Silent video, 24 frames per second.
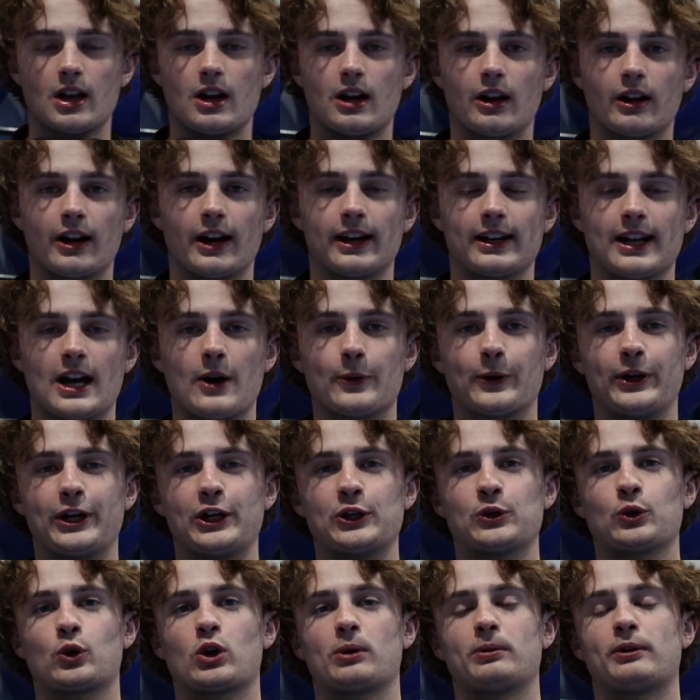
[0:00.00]
Alright, now getting
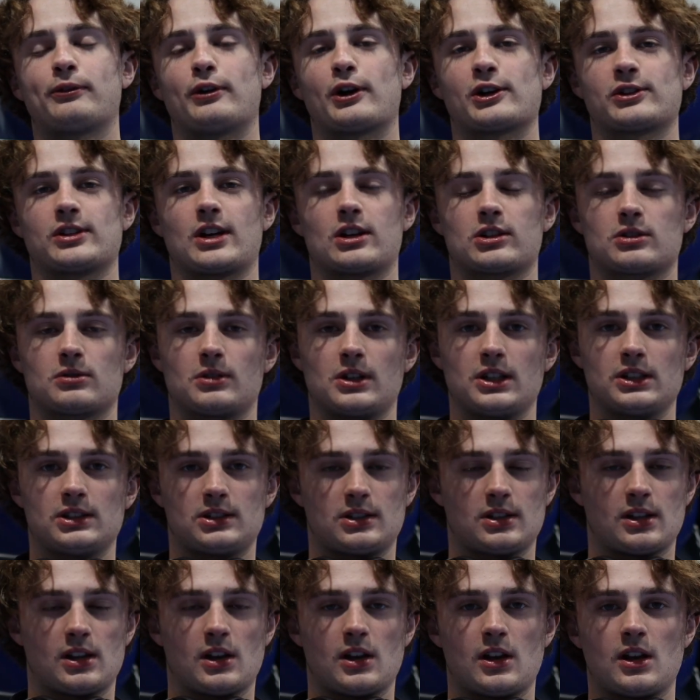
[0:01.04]
into equipment for
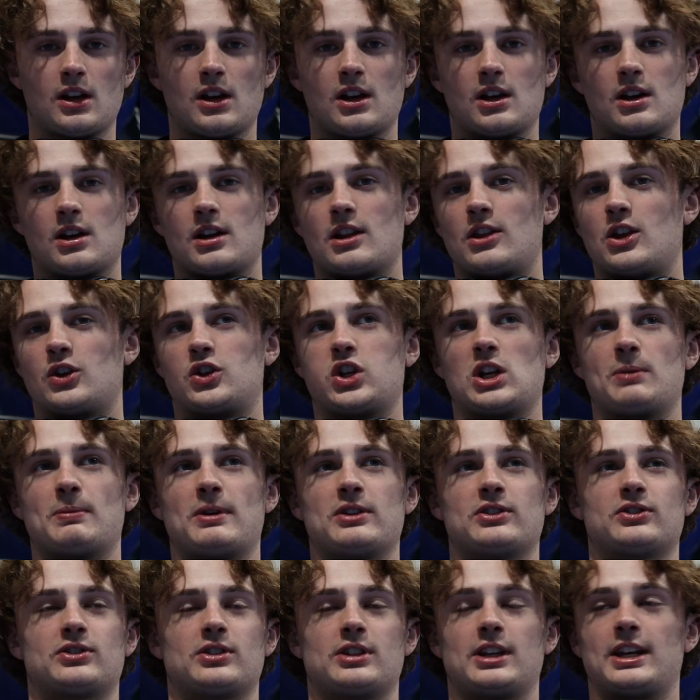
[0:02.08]
accessories. This gym
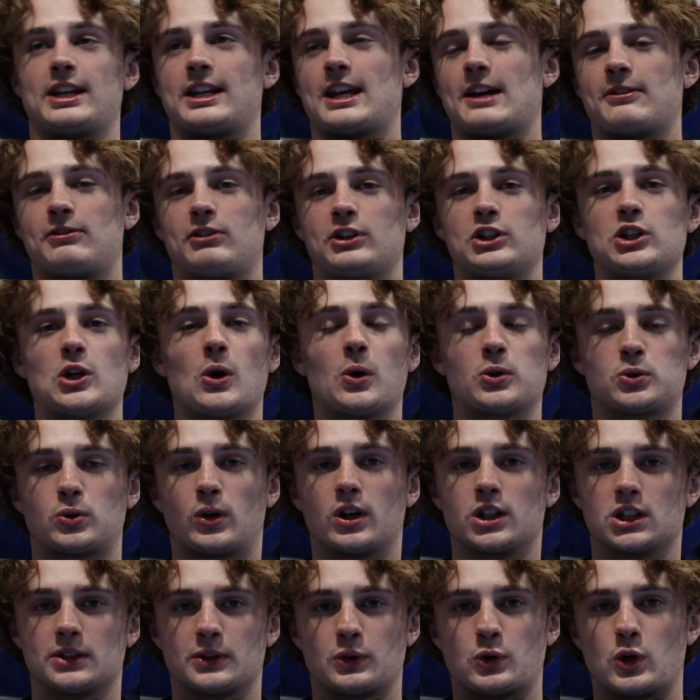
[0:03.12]
is definitely no
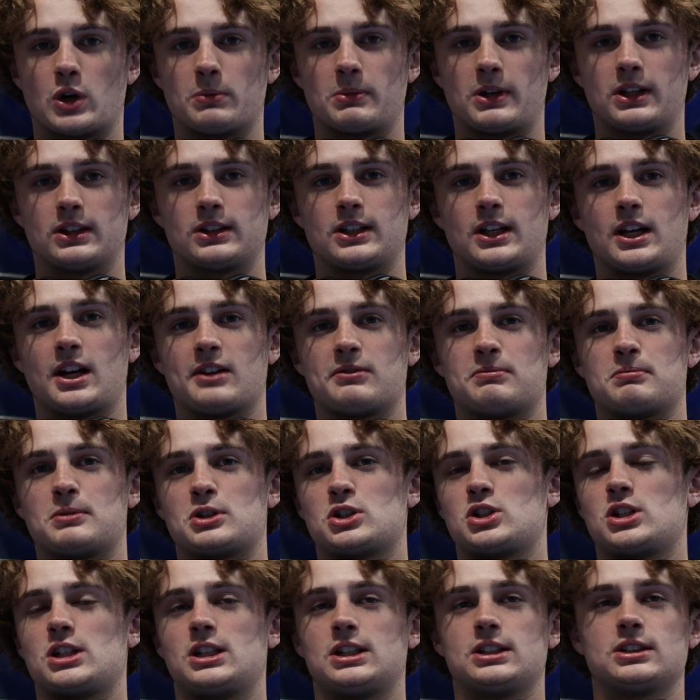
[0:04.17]
shortage of equipment. They have
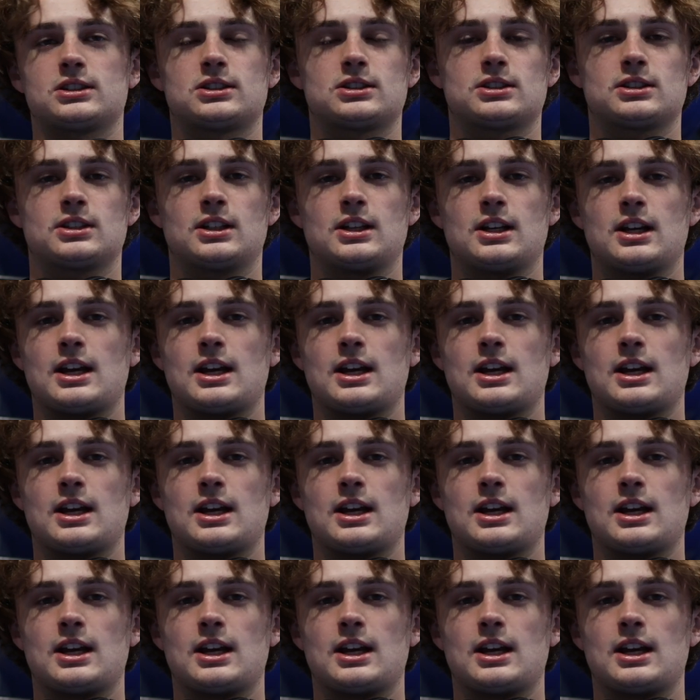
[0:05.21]
machines